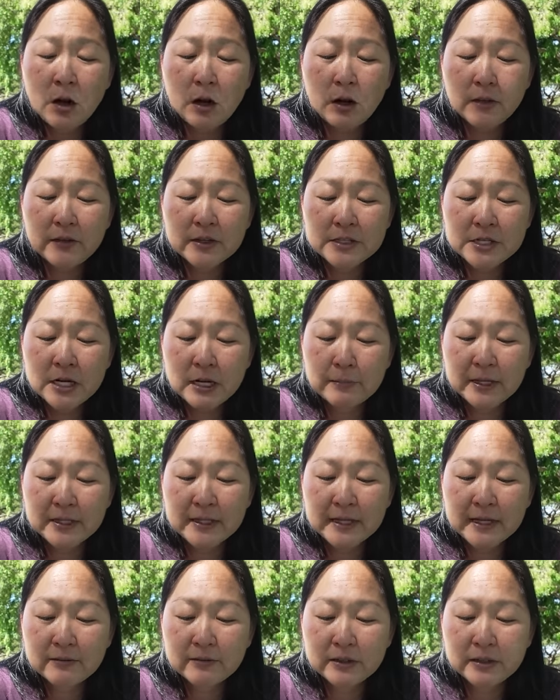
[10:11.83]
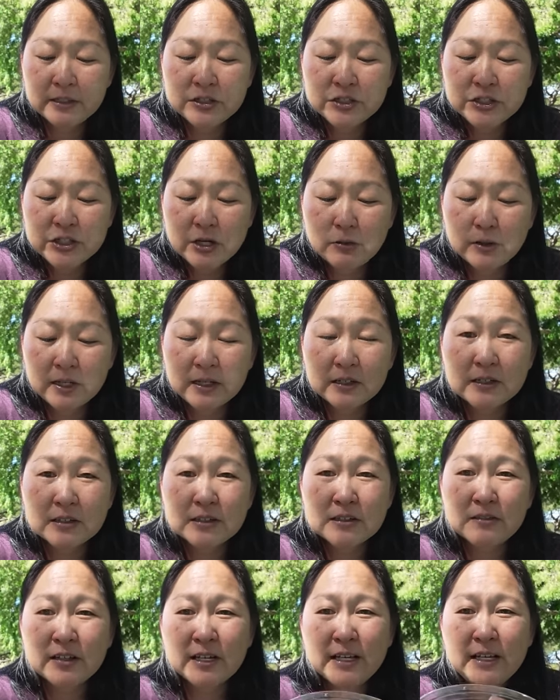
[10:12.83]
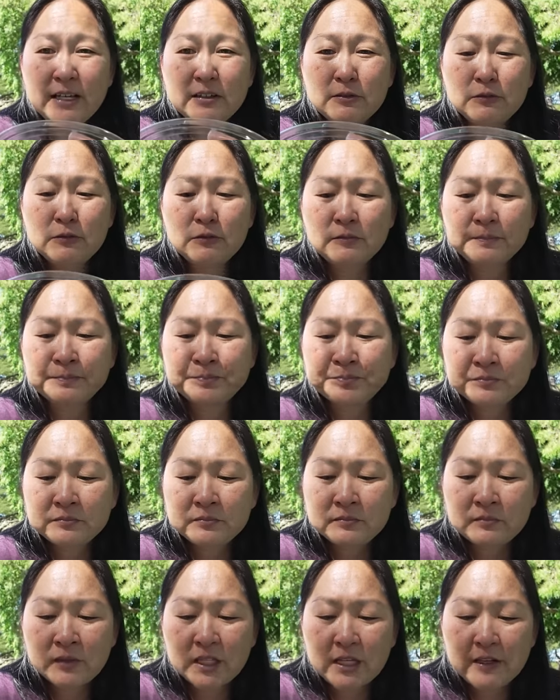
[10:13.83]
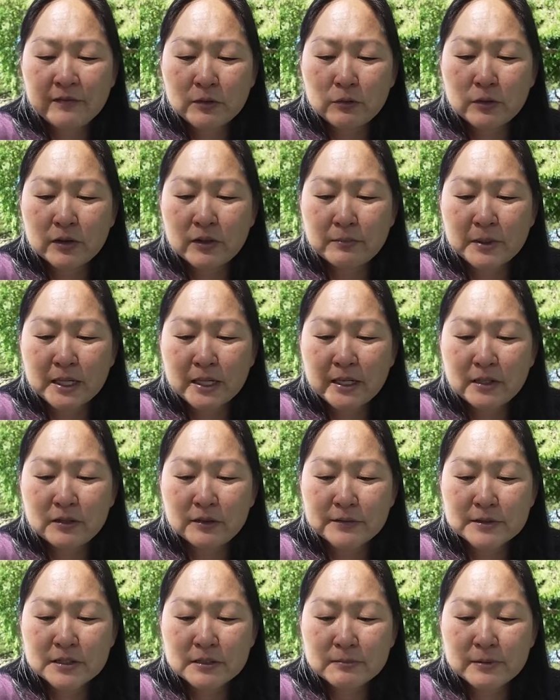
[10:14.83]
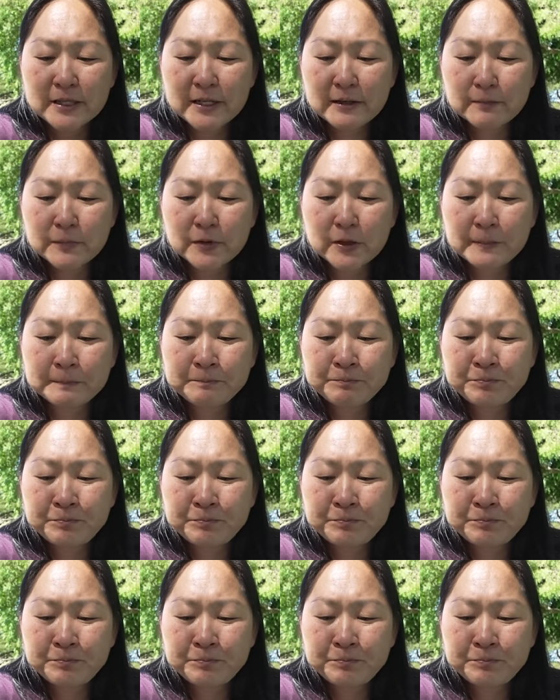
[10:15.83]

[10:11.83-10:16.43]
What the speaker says: On the top, I can't really show it because of the angle, even with my close-up camera,